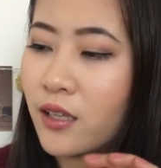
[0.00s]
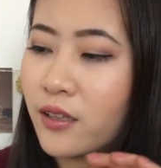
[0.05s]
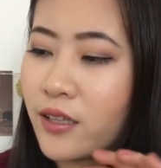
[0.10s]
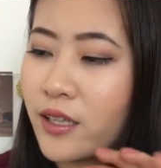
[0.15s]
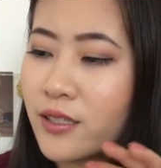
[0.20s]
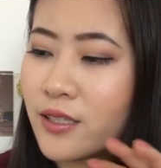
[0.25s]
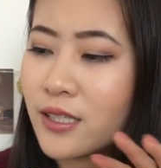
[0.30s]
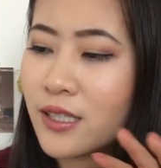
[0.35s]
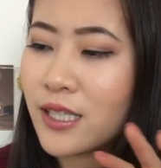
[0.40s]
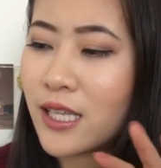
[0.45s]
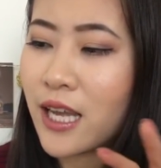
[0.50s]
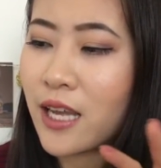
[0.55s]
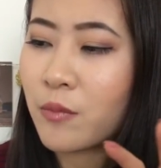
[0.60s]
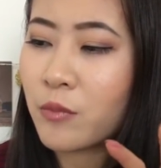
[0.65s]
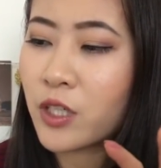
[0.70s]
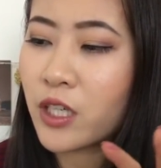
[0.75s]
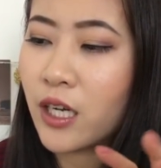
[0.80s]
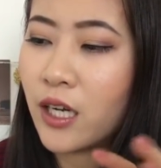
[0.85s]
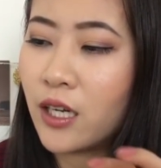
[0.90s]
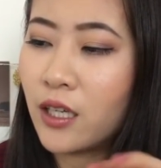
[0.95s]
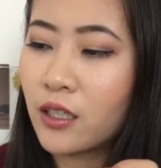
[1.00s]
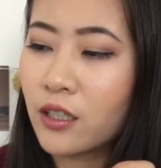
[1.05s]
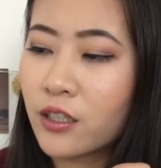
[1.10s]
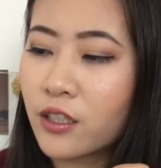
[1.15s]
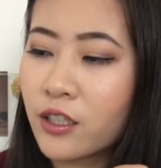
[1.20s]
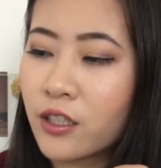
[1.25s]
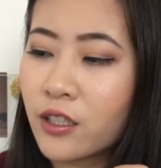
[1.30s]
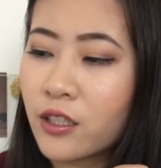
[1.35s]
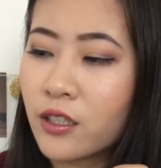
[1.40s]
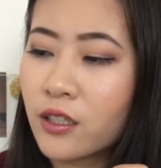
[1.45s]
the same
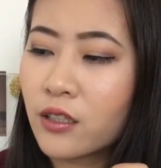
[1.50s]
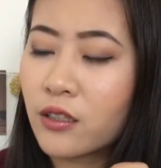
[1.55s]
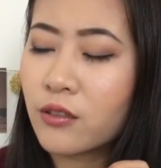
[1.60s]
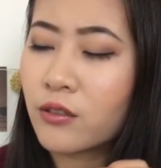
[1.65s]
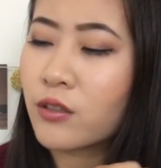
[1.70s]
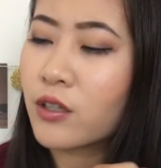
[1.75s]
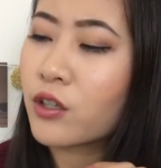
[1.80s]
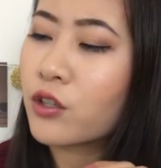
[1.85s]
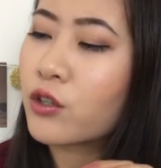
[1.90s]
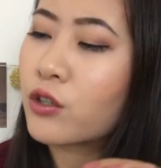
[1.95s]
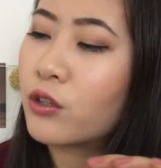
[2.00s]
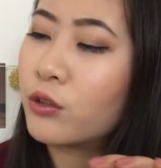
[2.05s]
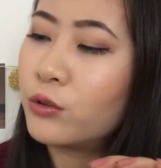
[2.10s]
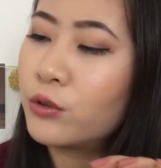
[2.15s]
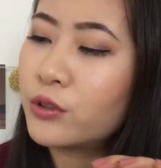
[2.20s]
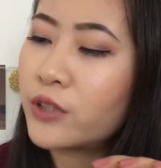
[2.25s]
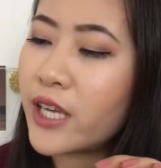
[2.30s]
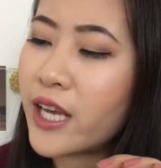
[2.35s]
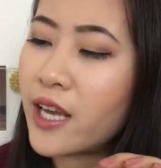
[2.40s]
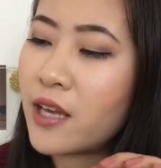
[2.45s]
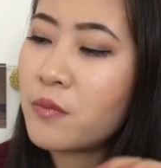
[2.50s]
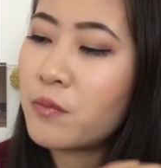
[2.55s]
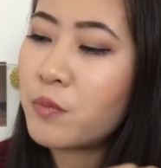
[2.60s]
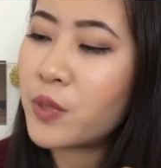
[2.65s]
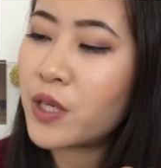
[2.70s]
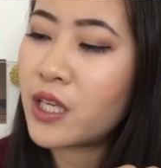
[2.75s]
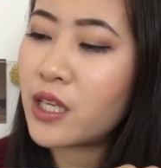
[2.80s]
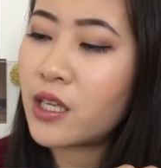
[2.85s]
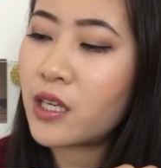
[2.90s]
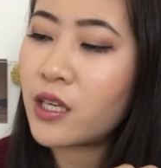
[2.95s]
color or gold and
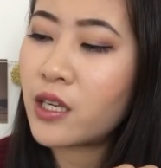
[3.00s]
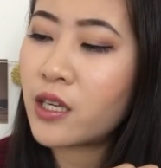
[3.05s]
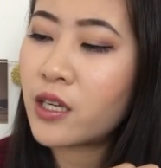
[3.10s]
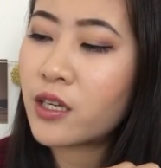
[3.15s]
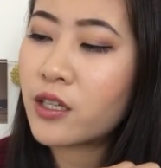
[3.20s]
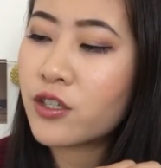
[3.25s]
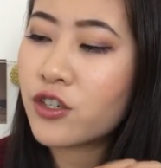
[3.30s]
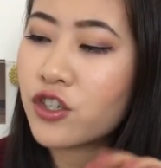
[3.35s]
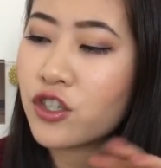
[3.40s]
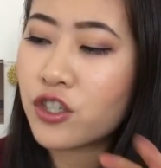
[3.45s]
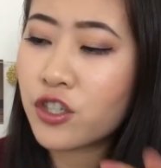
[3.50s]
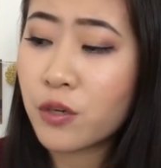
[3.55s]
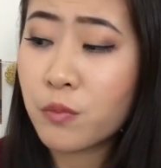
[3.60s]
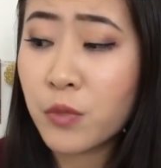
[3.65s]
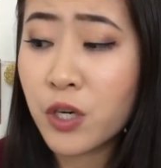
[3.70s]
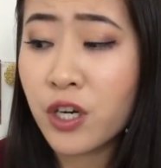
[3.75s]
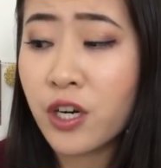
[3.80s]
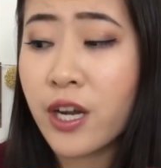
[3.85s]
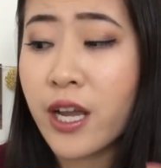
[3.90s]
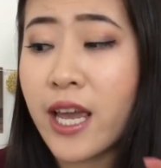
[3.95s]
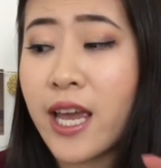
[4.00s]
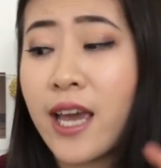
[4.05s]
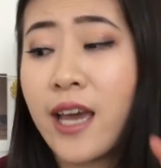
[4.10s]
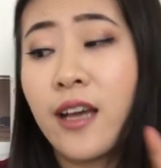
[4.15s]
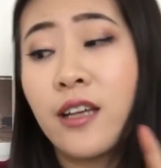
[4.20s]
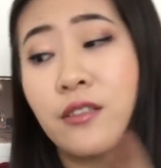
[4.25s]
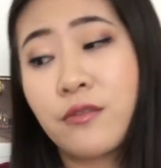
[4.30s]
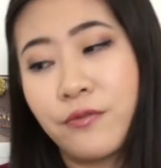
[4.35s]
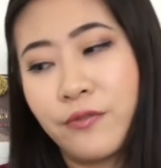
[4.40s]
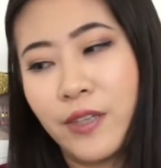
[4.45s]
pink shimmer
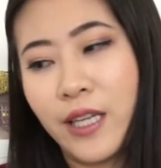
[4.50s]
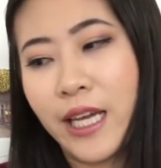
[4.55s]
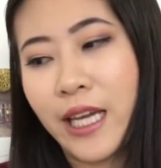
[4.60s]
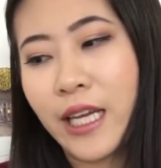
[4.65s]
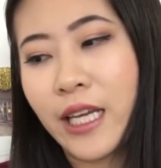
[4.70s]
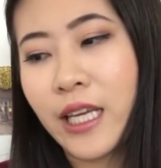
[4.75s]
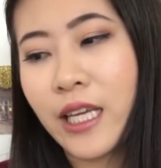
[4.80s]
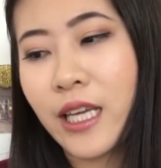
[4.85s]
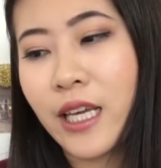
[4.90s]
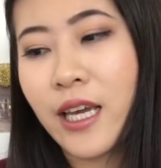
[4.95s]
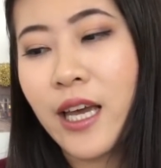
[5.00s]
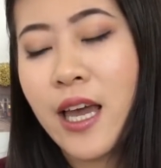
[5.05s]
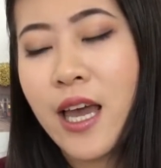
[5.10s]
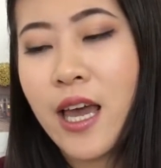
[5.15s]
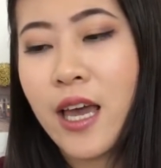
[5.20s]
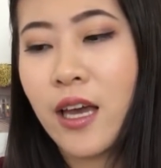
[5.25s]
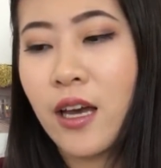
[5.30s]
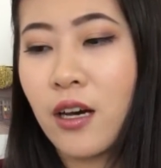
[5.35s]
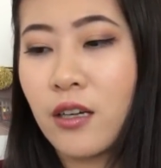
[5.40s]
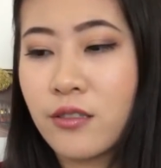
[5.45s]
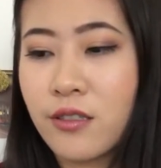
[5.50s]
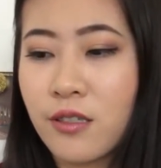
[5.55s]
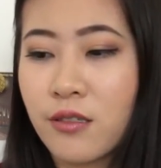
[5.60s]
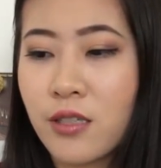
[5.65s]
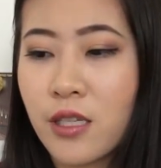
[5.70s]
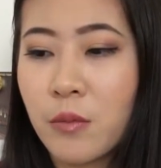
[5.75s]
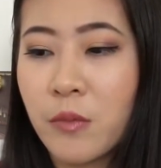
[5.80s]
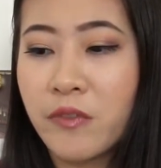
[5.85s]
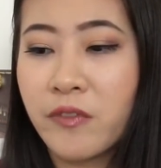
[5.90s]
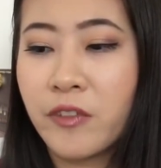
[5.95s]
and flaky, and also
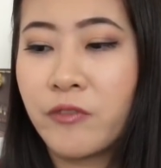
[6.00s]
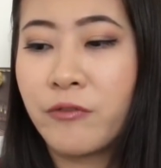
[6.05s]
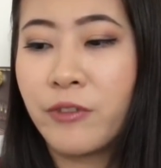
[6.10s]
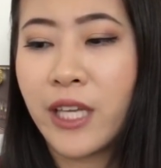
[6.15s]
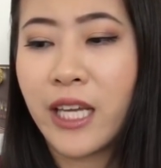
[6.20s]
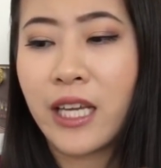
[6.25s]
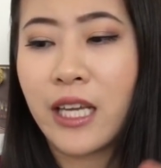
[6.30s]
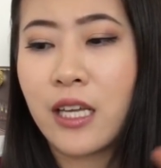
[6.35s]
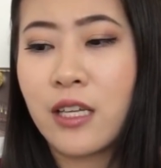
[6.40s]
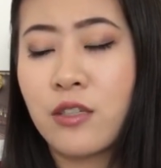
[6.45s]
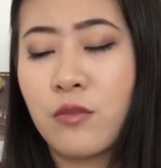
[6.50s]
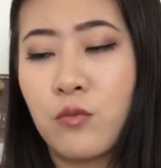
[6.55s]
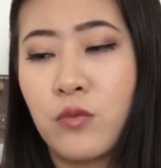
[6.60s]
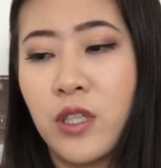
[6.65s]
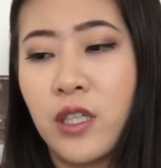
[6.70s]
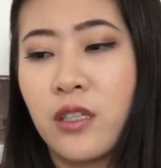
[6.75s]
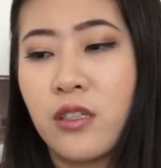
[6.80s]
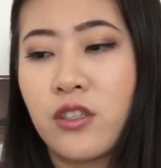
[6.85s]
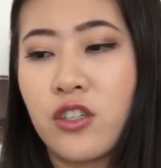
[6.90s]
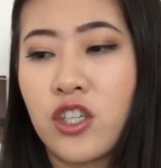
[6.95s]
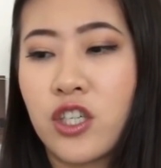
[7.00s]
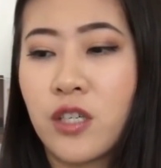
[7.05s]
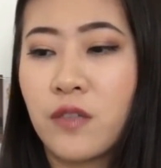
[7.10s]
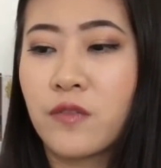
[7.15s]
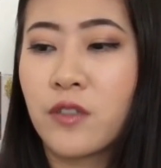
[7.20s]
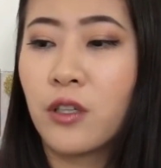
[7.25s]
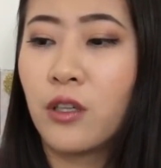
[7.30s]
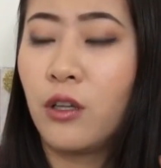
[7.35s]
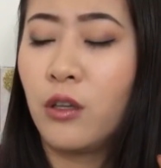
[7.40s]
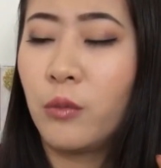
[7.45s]
some of the flakies would
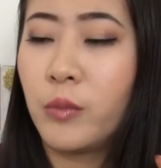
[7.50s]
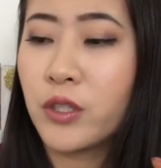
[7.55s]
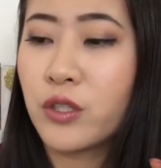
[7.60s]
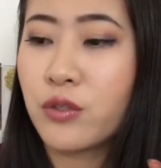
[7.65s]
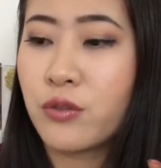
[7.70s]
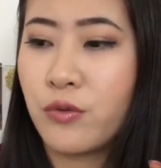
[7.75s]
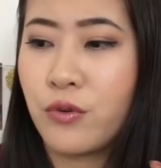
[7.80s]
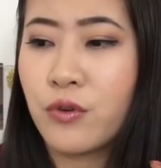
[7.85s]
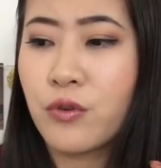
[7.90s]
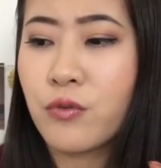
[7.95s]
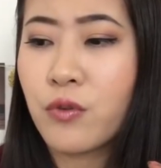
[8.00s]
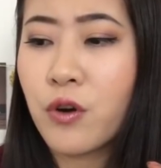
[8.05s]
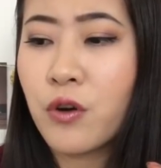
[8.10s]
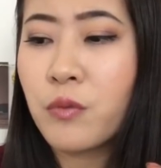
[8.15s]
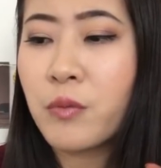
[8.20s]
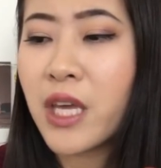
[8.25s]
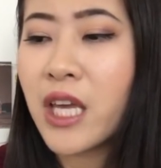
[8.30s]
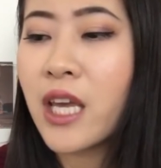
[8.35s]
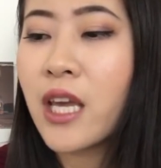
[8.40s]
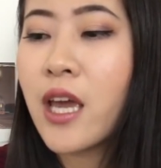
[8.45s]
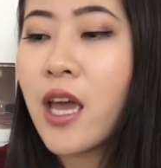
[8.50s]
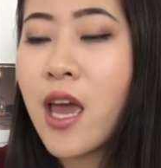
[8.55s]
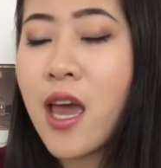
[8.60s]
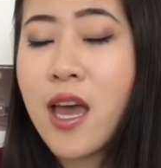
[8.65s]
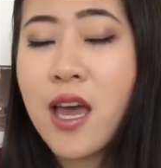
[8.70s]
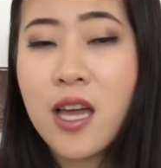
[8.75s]
shift a little bit dual chromey.